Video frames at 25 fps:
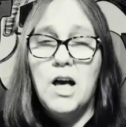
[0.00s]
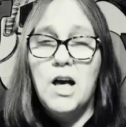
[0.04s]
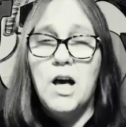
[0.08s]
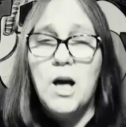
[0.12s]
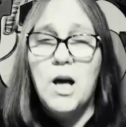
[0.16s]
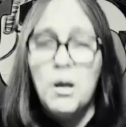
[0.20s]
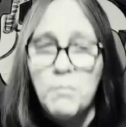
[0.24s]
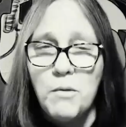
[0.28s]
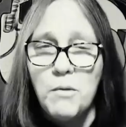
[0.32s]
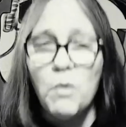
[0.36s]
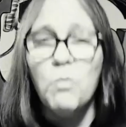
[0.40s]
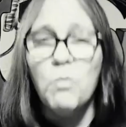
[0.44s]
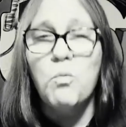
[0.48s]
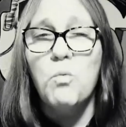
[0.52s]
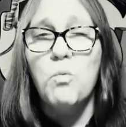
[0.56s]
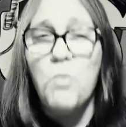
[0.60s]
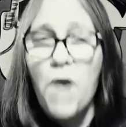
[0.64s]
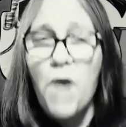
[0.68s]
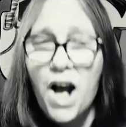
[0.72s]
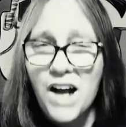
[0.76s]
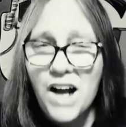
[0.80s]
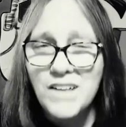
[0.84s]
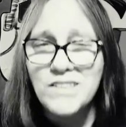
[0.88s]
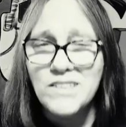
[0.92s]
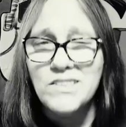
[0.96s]
I'm a
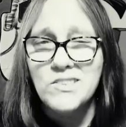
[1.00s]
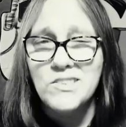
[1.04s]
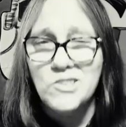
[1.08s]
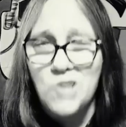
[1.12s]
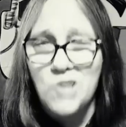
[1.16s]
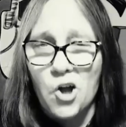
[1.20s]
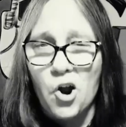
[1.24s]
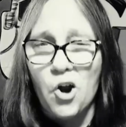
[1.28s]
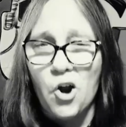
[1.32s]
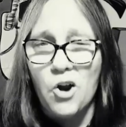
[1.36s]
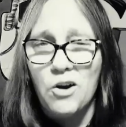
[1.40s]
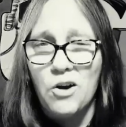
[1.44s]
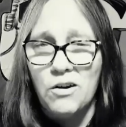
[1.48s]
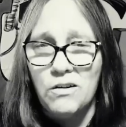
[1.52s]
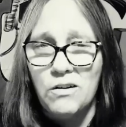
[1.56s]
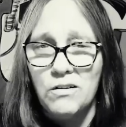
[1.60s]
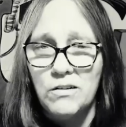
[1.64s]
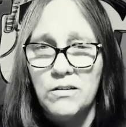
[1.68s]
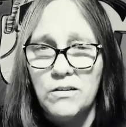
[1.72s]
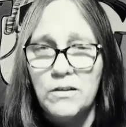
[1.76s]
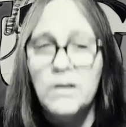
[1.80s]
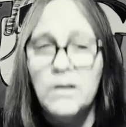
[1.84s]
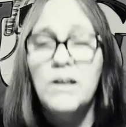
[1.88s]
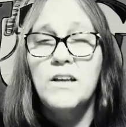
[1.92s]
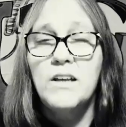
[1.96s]
rock star.
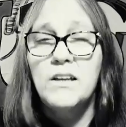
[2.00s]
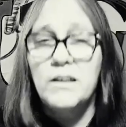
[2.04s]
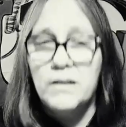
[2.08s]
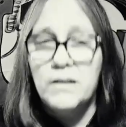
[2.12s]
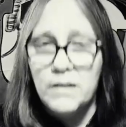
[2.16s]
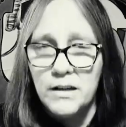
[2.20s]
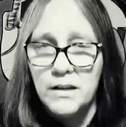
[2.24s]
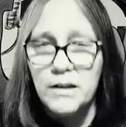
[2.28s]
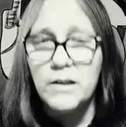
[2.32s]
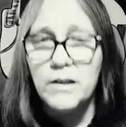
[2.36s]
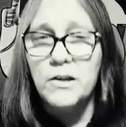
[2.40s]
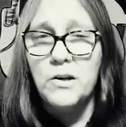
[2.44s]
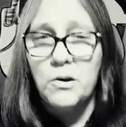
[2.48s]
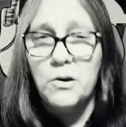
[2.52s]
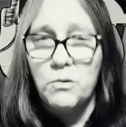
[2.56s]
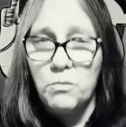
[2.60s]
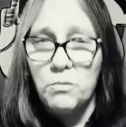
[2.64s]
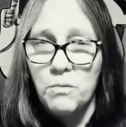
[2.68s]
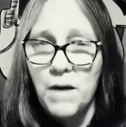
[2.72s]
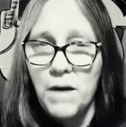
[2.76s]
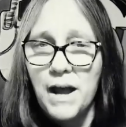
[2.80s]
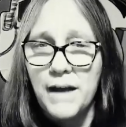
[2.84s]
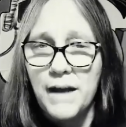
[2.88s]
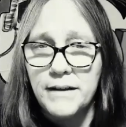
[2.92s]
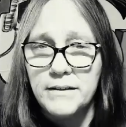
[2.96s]
Get it
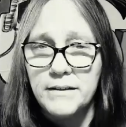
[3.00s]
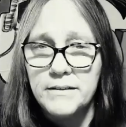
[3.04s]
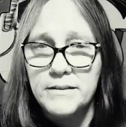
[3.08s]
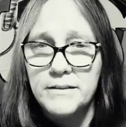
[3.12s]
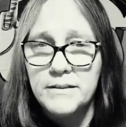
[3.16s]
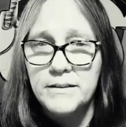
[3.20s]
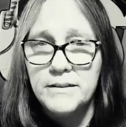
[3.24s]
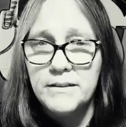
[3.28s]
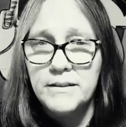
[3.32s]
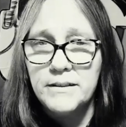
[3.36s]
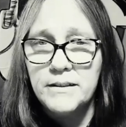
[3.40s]
correct.